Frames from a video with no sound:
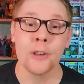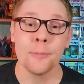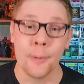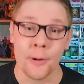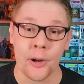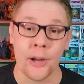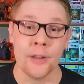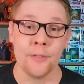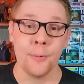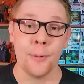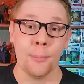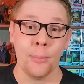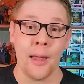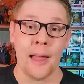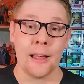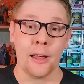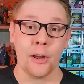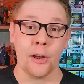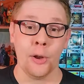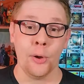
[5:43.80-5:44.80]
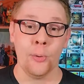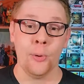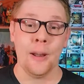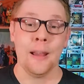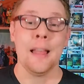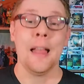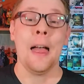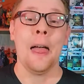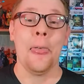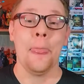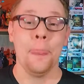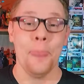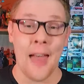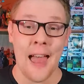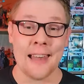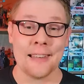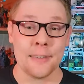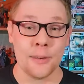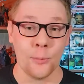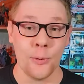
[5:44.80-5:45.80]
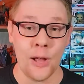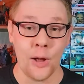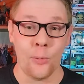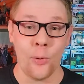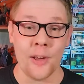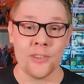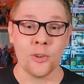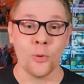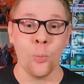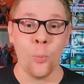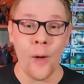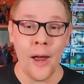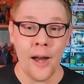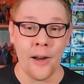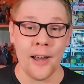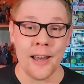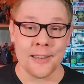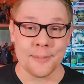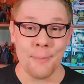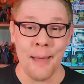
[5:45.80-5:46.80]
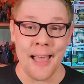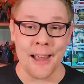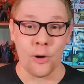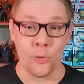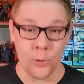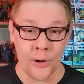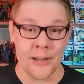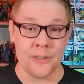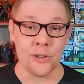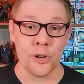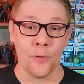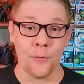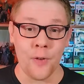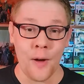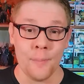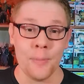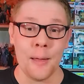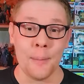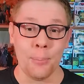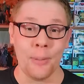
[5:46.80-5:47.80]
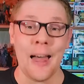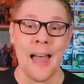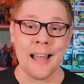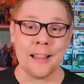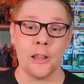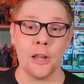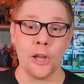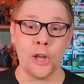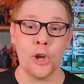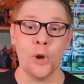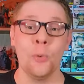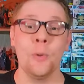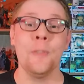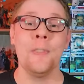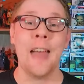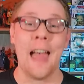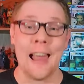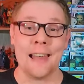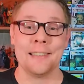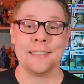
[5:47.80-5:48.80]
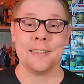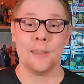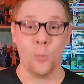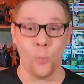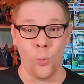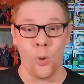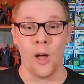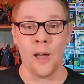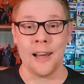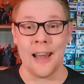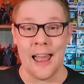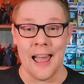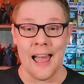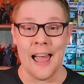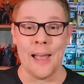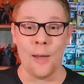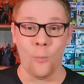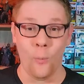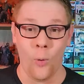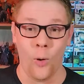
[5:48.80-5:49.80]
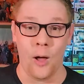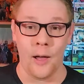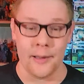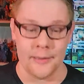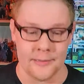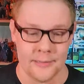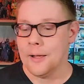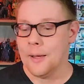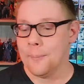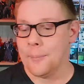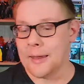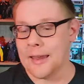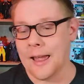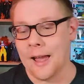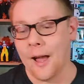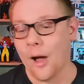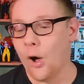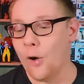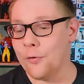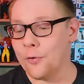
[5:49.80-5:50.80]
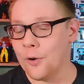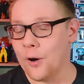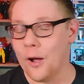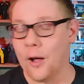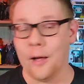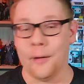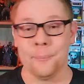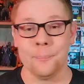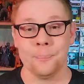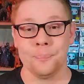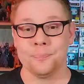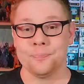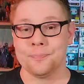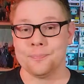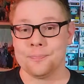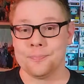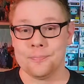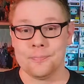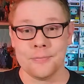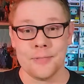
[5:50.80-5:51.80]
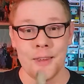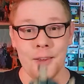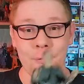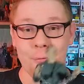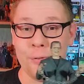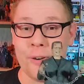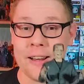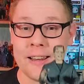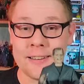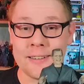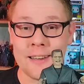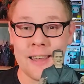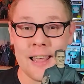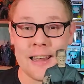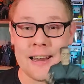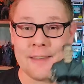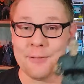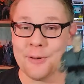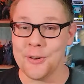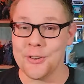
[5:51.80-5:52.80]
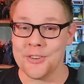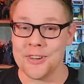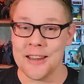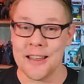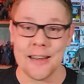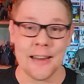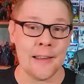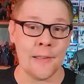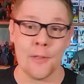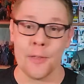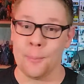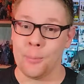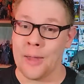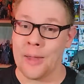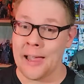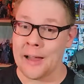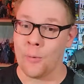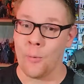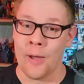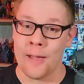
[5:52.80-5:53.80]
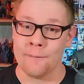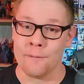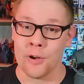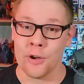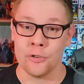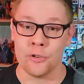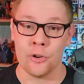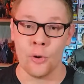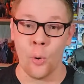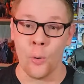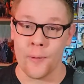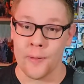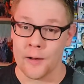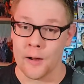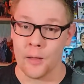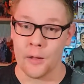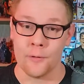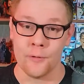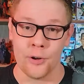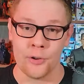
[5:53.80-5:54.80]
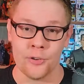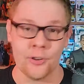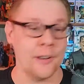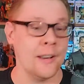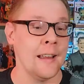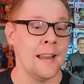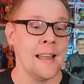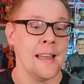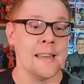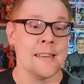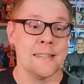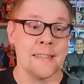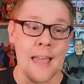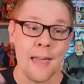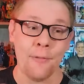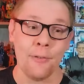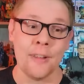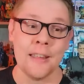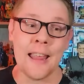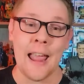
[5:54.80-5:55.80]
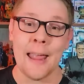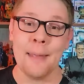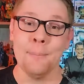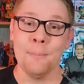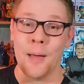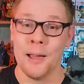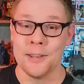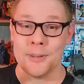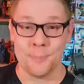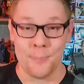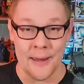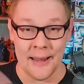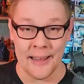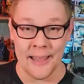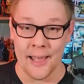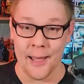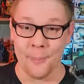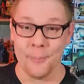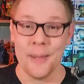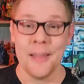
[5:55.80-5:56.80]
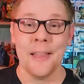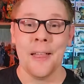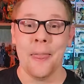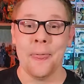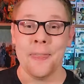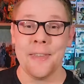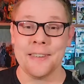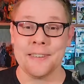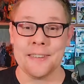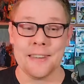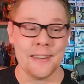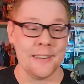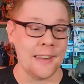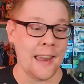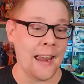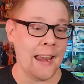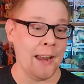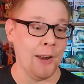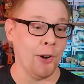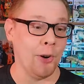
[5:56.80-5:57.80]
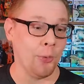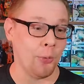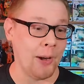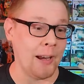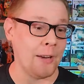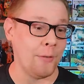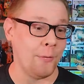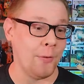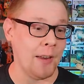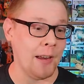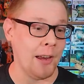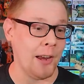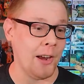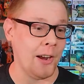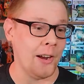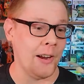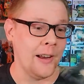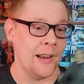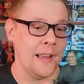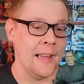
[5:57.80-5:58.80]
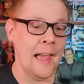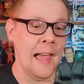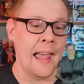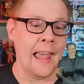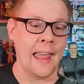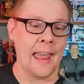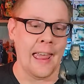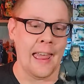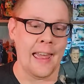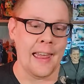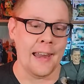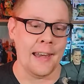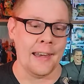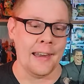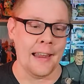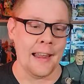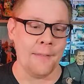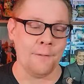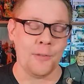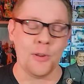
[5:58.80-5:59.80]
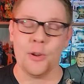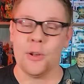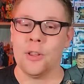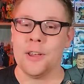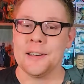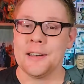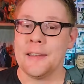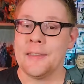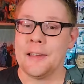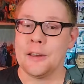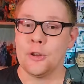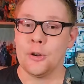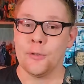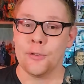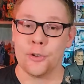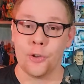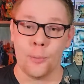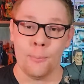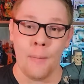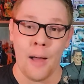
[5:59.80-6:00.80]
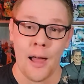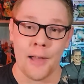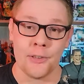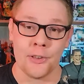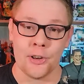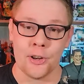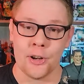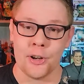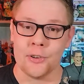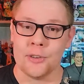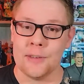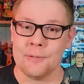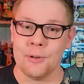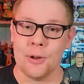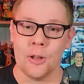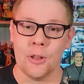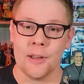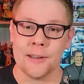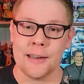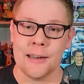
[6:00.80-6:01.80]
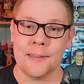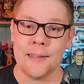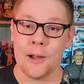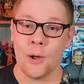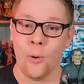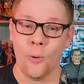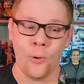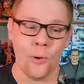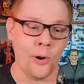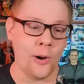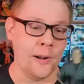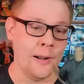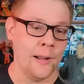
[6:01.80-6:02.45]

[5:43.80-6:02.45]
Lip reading: my creature from the Black Lagoon? That's the real question. Where is my creature from the Black Lagoon? That's the one I want. But yeah, overall, Frankenstein, if you see it, either the black and white version or the color version, definitely a must pick up. This is a great figure. And if you collect anything Universal Monsters, if you collect anything horror,